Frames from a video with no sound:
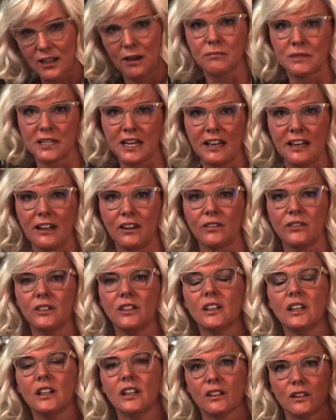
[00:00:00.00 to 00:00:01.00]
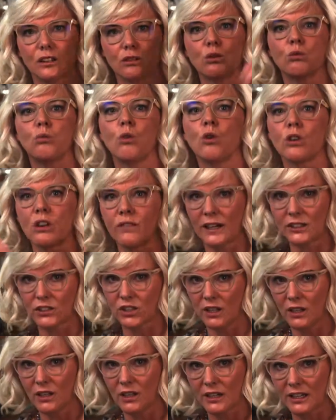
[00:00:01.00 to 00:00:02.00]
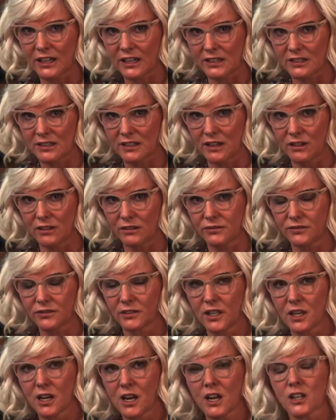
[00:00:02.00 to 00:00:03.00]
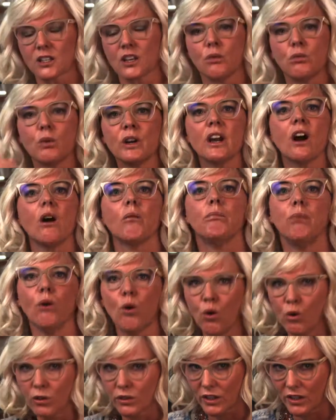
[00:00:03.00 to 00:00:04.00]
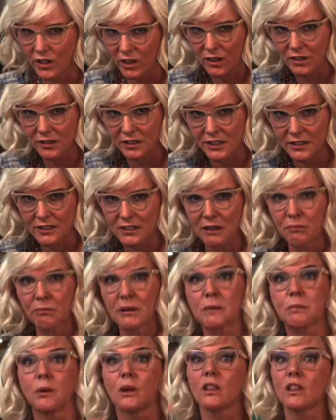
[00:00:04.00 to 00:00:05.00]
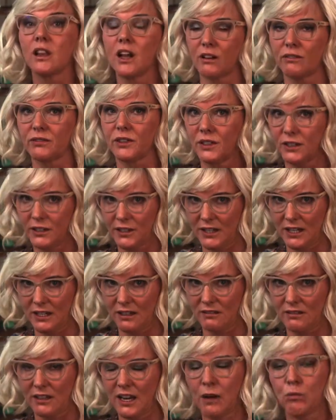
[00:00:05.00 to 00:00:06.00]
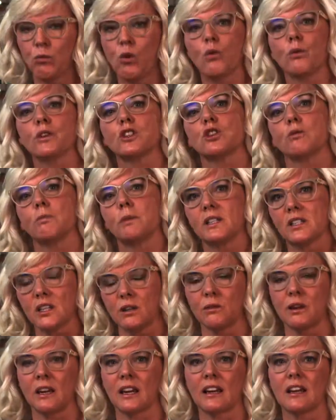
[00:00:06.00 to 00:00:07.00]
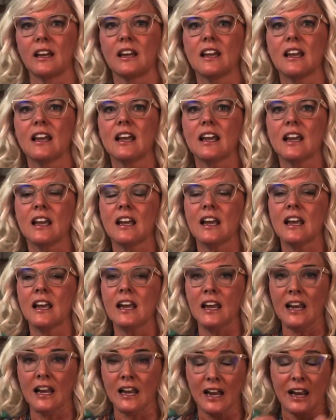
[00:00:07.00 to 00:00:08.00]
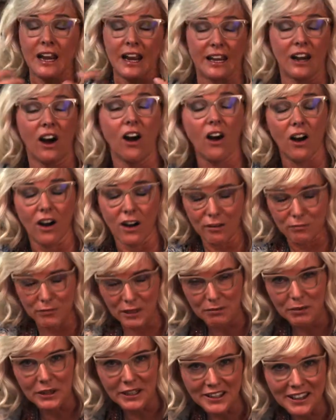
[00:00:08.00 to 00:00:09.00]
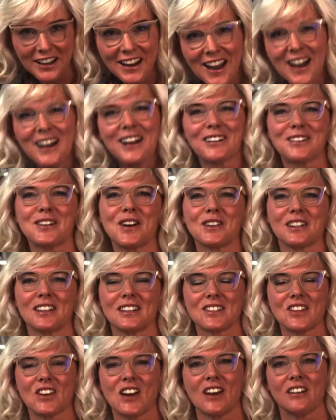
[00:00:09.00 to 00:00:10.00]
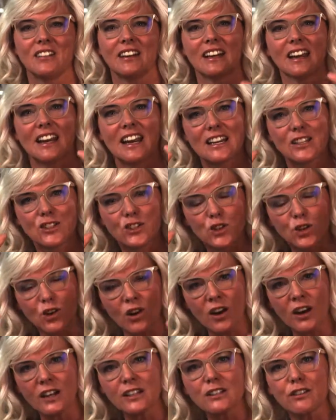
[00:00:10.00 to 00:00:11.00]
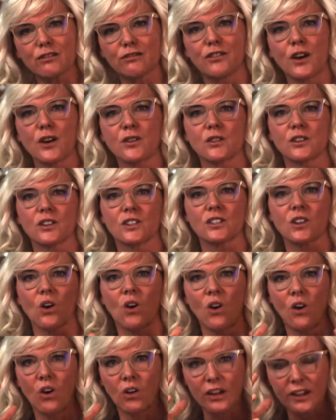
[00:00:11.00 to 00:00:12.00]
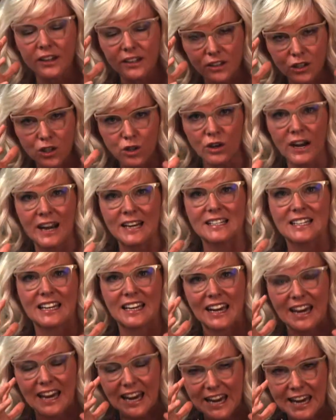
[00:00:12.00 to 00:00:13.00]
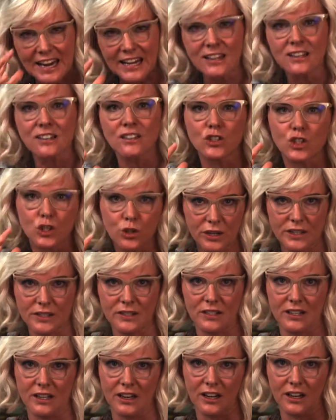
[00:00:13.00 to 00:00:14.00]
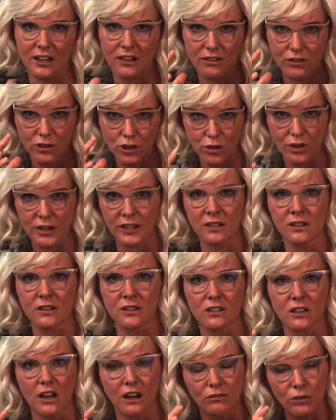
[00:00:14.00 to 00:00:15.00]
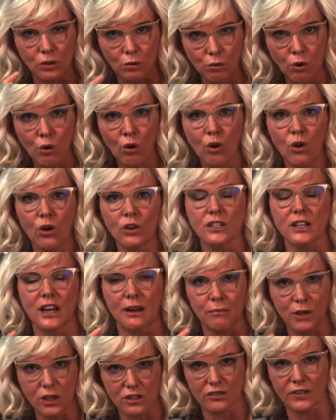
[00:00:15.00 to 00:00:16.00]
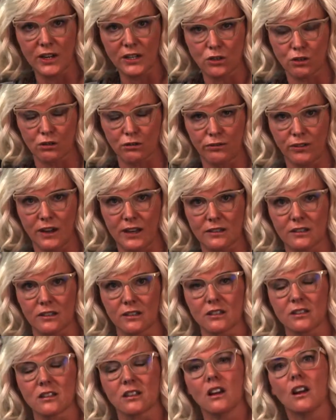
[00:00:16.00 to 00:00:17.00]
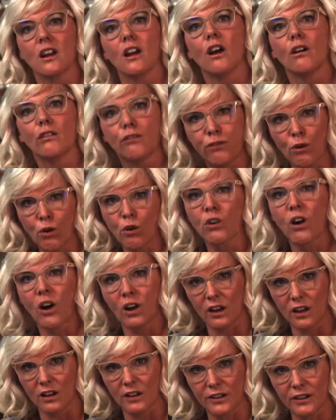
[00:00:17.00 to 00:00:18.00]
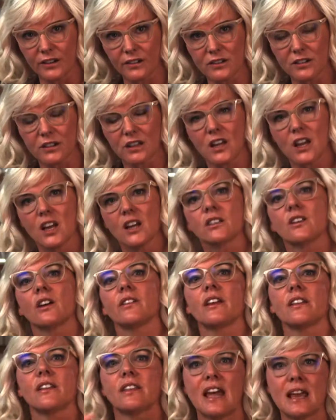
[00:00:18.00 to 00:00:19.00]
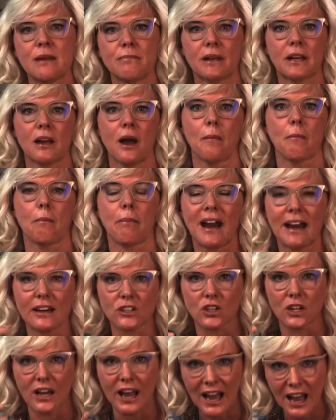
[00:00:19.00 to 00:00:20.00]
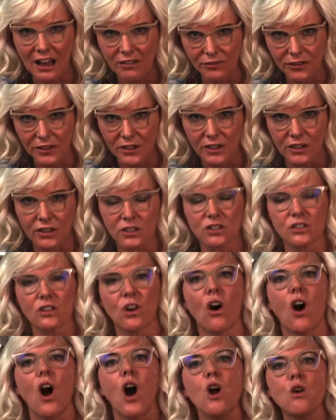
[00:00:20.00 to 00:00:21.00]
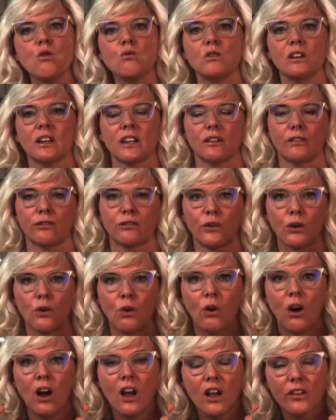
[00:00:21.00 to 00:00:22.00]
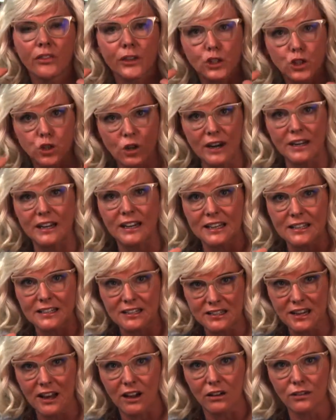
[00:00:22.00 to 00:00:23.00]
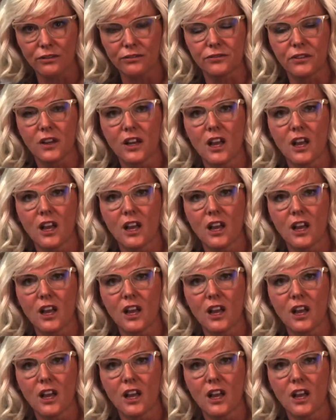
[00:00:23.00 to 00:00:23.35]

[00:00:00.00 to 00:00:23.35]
down the reward of actually learning itself. So we are born curious and people love learning. And what we should be doing, in our humble opinion, of growth engineering, is trying to focus on creating intrinsic triggers and reward and motivational factors for our learners so that they become passionate advocates, not only for the training itself,